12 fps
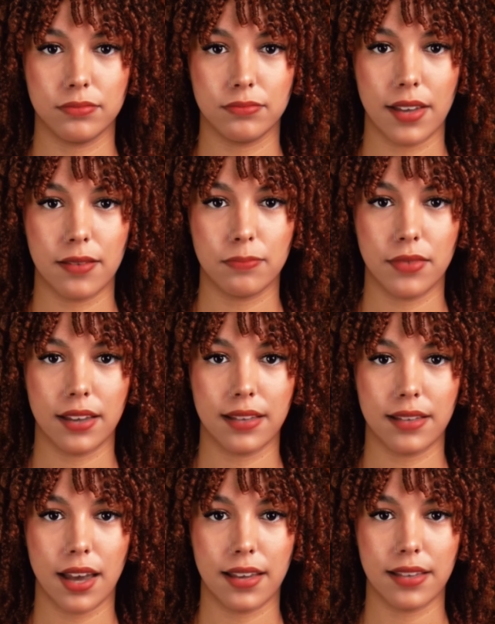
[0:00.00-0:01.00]
And
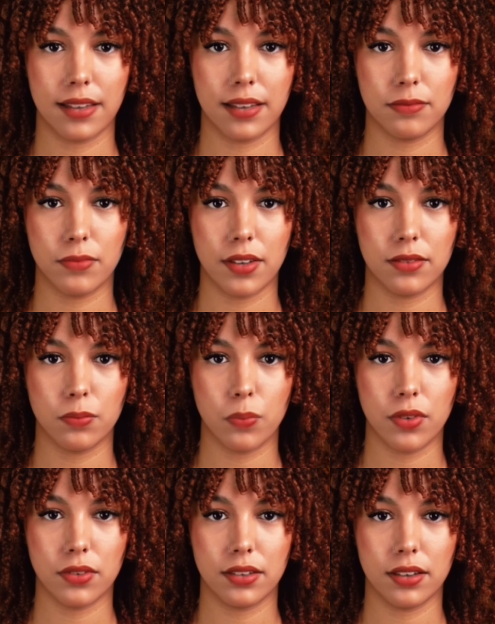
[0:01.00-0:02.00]
please kindly spread the
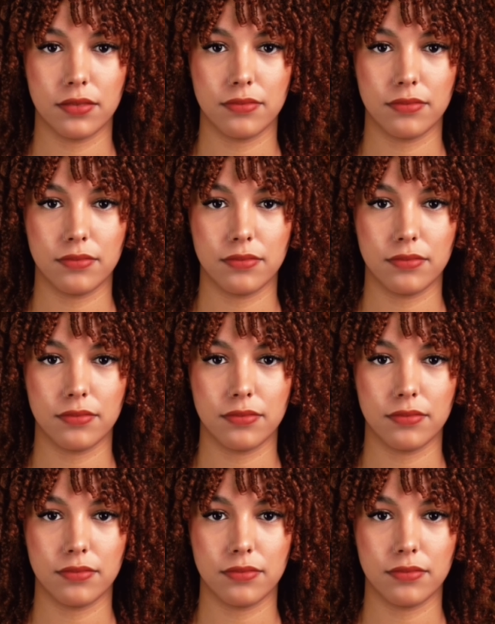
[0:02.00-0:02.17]
word to your